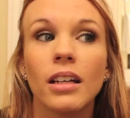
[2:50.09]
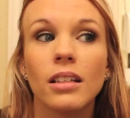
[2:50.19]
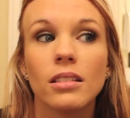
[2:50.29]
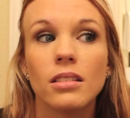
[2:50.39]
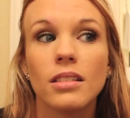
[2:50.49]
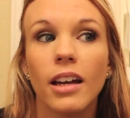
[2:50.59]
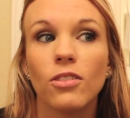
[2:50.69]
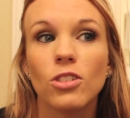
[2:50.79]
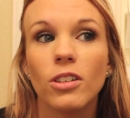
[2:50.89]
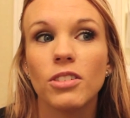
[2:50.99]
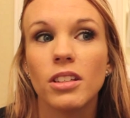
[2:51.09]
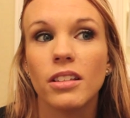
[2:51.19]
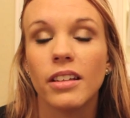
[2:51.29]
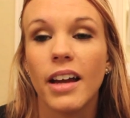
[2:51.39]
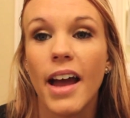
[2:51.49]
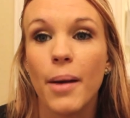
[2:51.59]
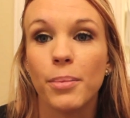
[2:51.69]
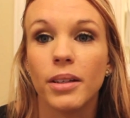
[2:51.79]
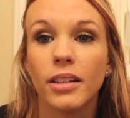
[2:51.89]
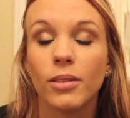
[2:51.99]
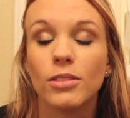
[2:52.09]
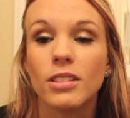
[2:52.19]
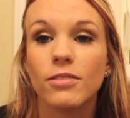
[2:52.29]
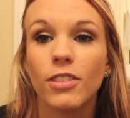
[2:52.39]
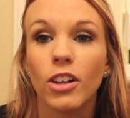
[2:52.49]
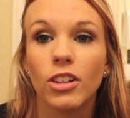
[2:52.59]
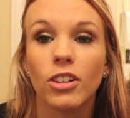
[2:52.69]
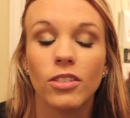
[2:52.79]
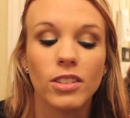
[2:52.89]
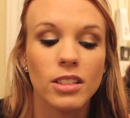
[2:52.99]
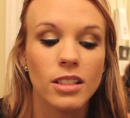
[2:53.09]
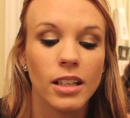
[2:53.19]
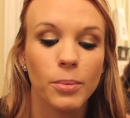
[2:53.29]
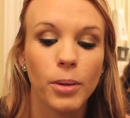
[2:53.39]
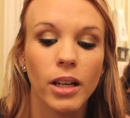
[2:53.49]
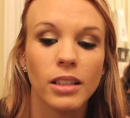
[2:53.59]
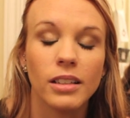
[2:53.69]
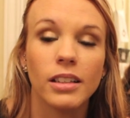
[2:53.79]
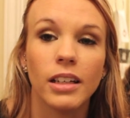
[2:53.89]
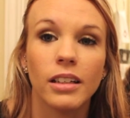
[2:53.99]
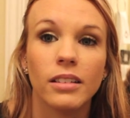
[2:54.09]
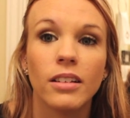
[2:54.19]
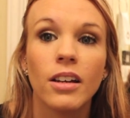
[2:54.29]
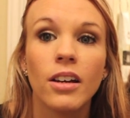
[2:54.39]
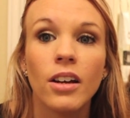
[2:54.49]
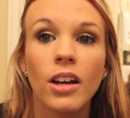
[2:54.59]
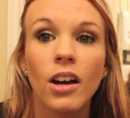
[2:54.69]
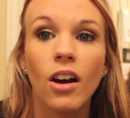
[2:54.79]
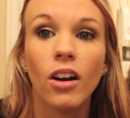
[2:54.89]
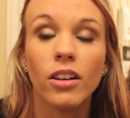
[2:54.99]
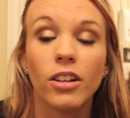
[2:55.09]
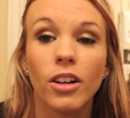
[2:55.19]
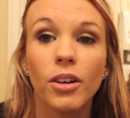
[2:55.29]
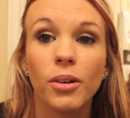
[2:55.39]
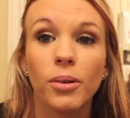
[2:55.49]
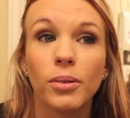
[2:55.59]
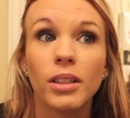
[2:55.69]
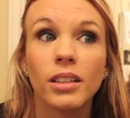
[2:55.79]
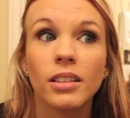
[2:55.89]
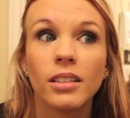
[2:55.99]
because after everything that happened I was very nervous to get pregnant again on our own.